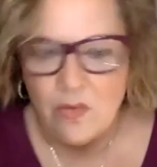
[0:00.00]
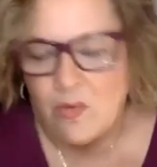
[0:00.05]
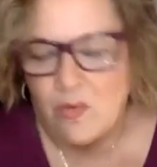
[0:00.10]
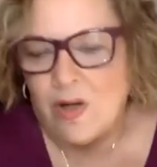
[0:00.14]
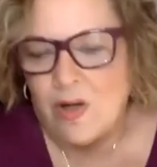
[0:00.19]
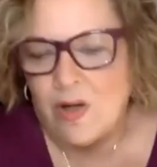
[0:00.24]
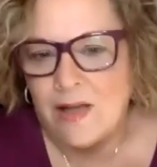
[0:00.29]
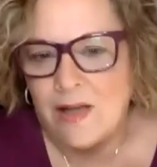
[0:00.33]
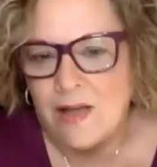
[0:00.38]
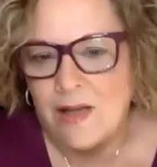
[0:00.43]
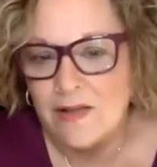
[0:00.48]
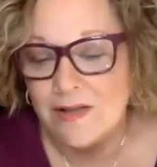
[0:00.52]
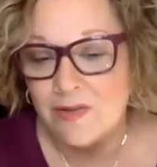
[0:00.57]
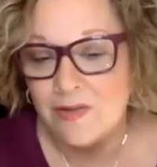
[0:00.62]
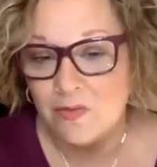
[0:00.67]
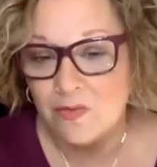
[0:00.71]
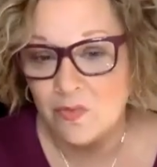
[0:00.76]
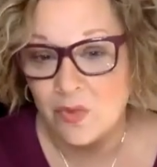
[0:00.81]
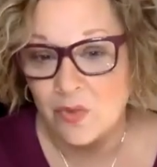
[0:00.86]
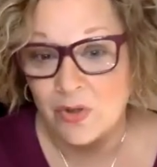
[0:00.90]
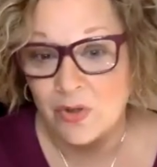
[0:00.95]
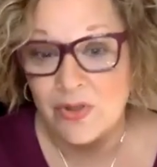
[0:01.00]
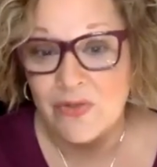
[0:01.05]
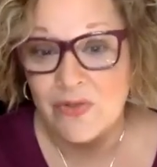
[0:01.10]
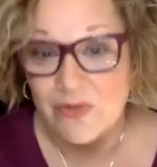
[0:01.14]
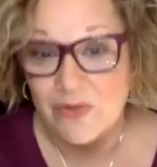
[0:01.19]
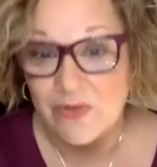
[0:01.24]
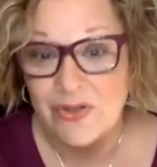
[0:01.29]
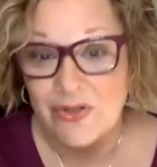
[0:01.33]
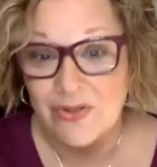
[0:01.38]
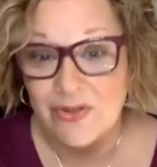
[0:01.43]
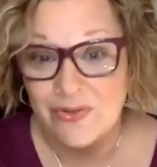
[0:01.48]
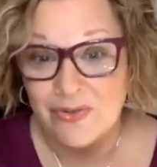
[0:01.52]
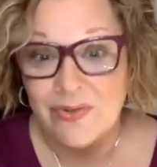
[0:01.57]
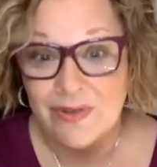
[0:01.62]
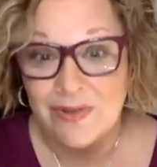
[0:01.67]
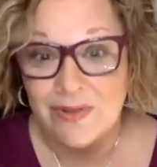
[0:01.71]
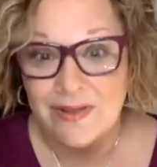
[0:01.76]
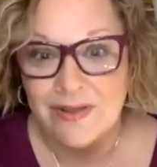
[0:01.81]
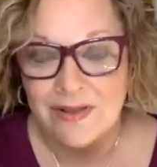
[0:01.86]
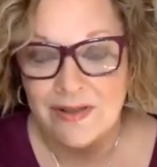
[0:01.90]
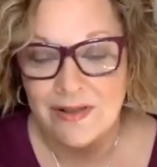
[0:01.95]
else works for you.
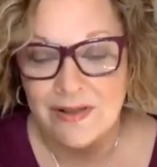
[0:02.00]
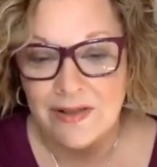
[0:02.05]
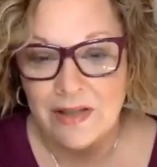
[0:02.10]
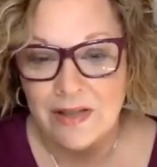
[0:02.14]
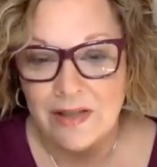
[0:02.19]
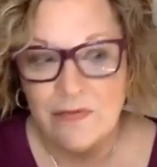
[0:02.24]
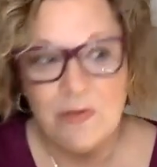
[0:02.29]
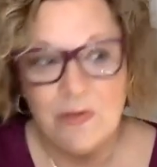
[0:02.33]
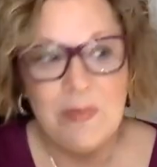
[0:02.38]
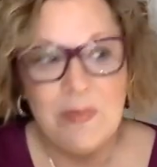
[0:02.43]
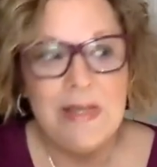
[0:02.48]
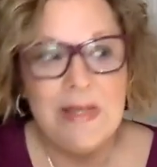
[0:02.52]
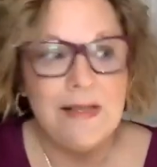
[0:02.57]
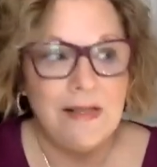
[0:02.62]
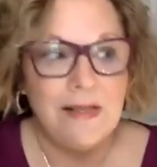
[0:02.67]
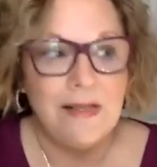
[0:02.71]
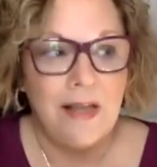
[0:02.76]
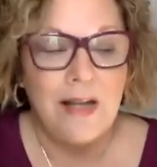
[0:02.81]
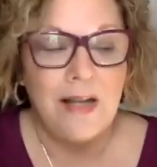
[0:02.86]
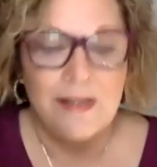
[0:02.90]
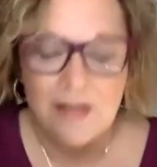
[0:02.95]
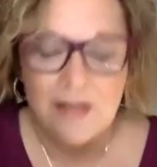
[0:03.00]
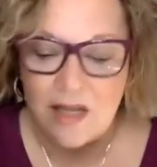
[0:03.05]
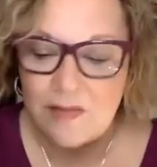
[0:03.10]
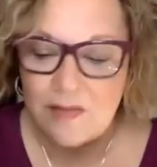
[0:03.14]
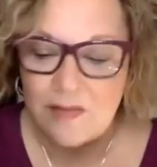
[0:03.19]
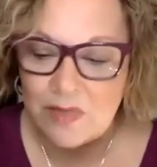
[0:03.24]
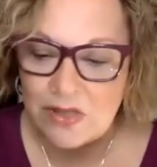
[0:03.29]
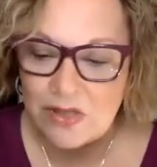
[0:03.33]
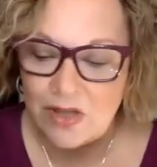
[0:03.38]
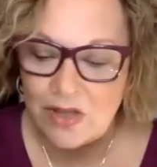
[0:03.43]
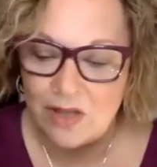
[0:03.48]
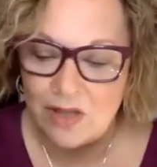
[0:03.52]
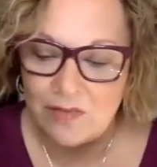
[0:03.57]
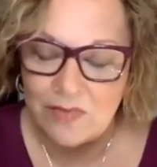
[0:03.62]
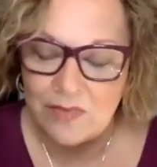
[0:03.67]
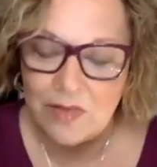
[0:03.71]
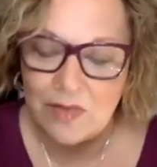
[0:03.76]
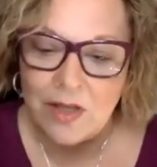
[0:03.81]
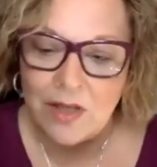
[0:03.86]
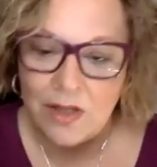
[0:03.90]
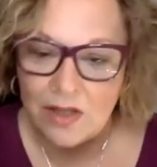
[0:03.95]
Like for me, it's a lot of times
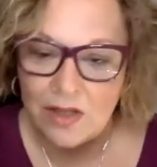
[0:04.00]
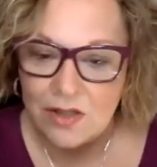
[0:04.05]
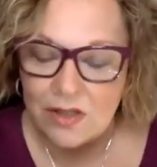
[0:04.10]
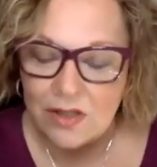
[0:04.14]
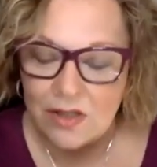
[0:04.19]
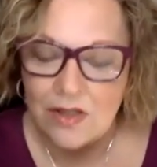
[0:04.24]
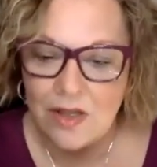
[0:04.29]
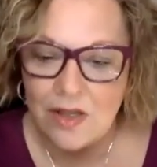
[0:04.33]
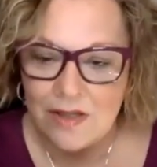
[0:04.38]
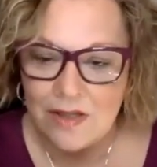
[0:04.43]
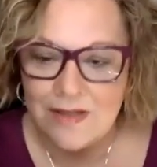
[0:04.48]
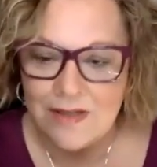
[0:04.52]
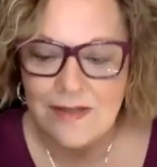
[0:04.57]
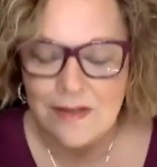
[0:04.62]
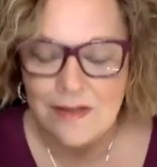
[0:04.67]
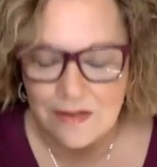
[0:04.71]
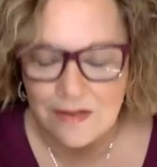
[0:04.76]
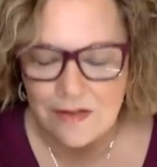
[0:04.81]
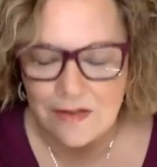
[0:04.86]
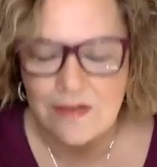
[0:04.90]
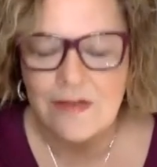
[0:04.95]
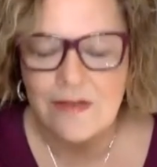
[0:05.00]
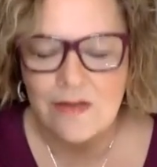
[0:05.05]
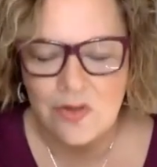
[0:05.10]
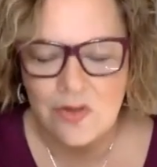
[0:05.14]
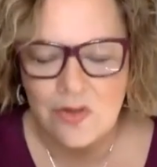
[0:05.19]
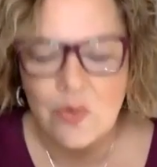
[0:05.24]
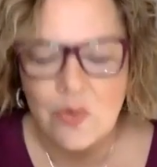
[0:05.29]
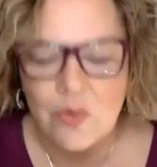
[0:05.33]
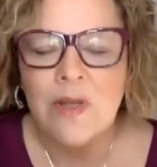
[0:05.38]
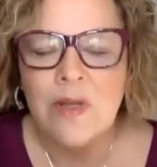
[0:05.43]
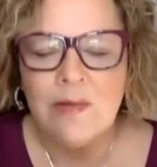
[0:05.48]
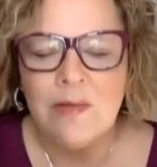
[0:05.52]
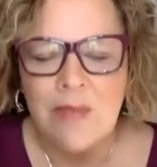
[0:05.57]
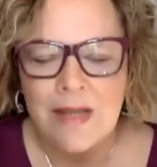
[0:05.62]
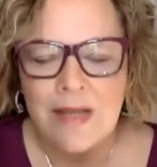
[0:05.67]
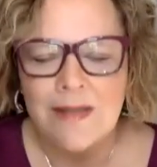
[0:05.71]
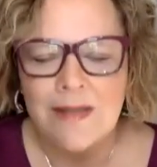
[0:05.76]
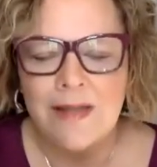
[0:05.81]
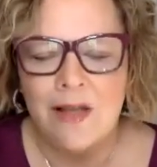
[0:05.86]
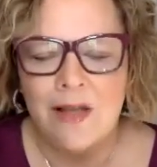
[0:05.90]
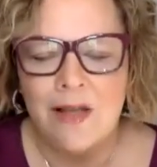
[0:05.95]
it's soothing
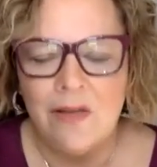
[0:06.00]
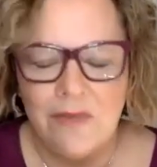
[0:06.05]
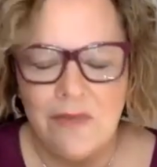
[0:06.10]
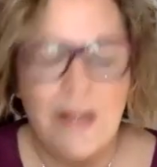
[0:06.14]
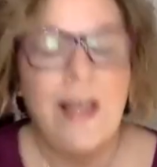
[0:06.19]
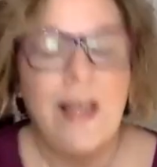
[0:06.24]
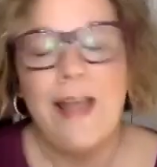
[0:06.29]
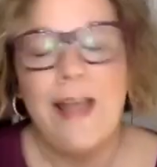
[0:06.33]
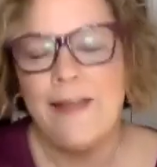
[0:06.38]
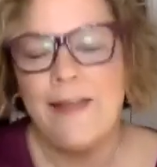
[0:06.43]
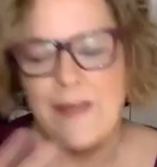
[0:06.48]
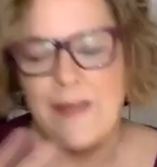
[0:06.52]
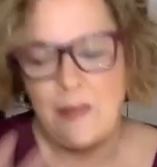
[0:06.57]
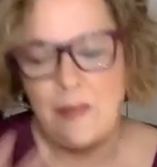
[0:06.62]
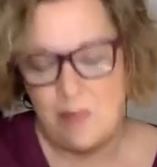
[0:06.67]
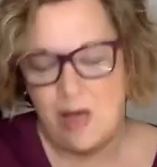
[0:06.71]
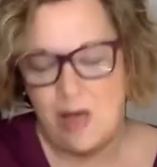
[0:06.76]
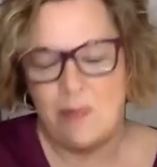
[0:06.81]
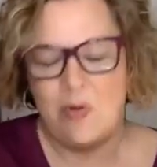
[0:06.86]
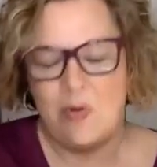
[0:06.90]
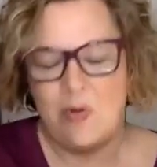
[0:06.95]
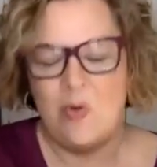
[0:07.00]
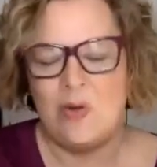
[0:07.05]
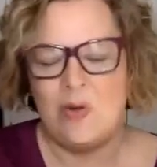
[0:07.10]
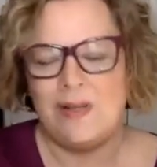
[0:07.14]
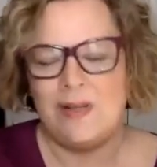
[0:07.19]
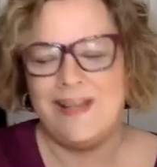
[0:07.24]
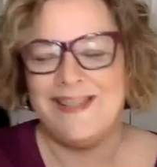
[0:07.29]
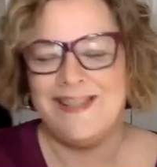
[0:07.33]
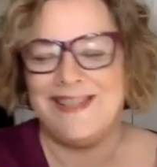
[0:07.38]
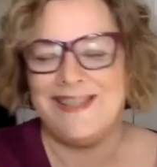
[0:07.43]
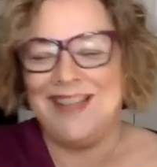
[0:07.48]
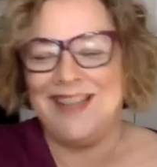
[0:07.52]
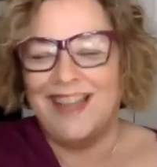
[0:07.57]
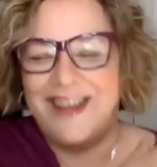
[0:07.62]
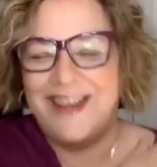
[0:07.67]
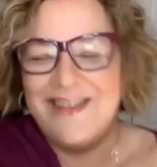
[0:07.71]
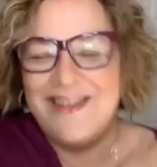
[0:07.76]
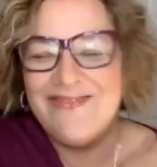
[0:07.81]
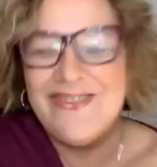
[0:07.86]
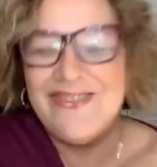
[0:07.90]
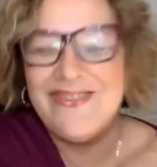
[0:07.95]
myself. Like I had that popcorn last
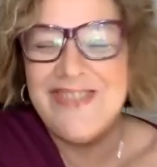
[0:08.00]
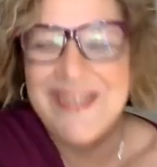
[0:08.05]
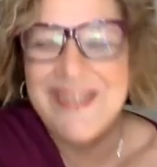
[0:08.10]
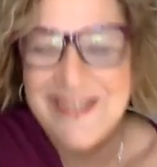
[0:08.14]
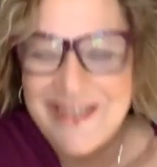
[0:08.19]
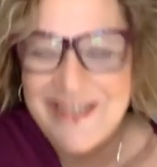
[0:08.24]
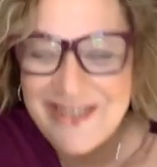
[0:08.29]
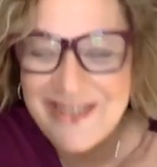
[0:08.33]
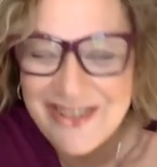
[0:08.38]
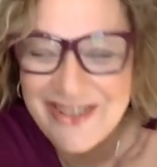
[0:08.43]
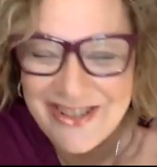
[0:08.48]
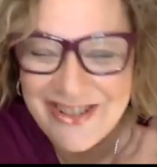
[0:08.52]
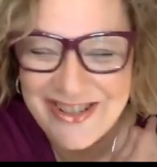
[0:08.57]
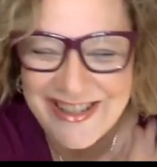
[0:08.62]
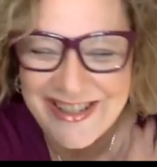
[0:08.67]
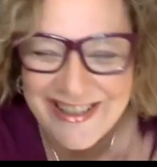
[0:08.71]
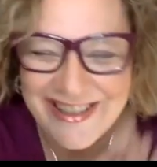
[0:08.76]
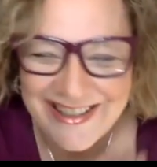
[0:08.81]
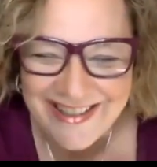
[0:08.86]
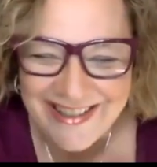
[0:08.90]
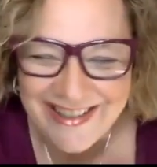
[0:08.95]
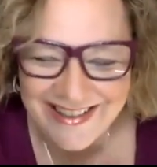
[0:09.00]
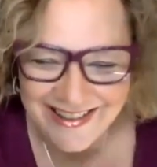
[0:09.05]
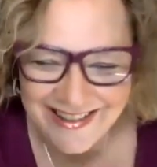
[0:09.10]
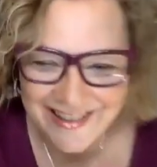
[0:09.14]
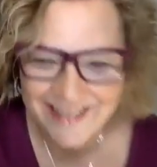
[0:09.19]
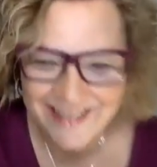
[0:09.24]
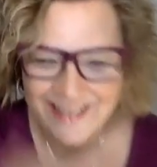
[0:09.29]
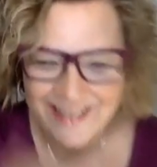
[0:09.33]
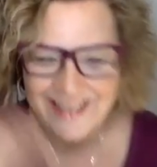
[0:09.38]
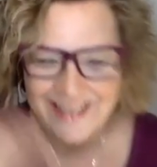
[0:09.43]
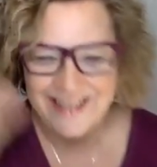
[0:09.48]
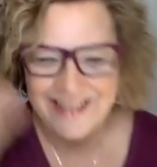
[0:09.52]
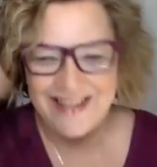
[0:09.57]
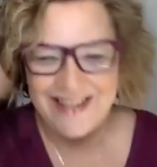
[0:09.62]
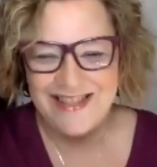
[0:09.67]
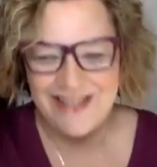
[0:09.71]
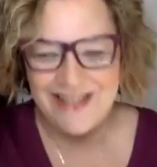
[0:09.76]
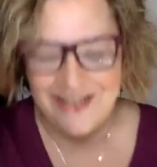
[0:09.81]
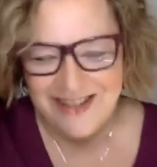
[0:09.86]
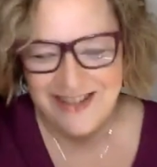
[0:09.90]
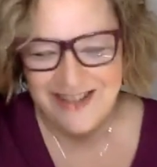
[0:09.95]
night for dinner, and I
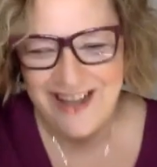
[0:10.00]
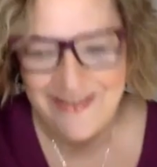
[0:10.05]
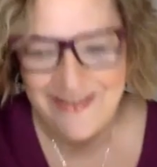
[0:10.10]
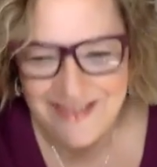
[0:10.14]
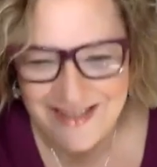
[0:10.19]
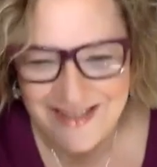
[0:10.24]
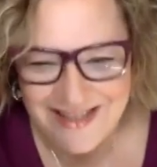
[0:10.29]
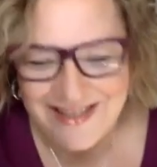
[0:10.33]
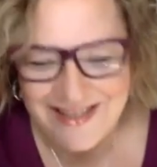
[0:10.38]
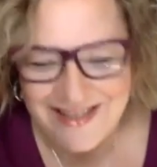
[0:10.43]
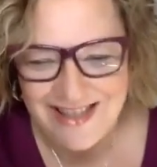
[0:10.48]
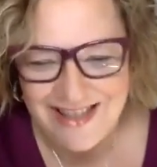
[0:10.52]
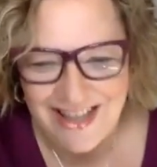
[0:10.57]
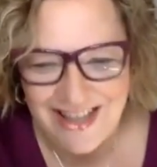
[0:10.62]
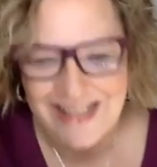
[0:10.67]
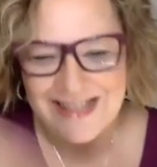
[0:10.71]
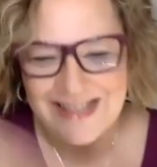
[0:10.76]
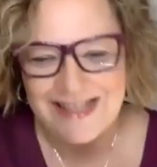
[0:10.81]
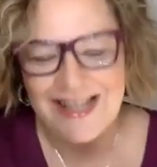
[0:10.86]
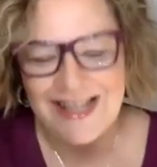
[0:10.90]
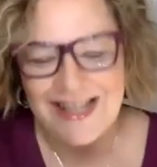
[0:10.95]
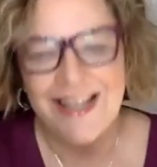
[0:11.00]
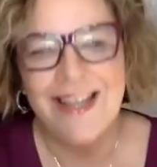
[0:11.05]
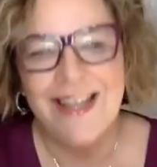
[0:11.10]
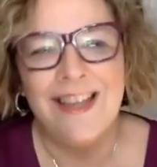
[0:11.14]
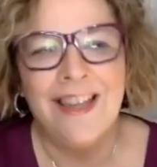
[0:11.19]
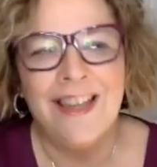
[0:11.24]
started having these thoughts like,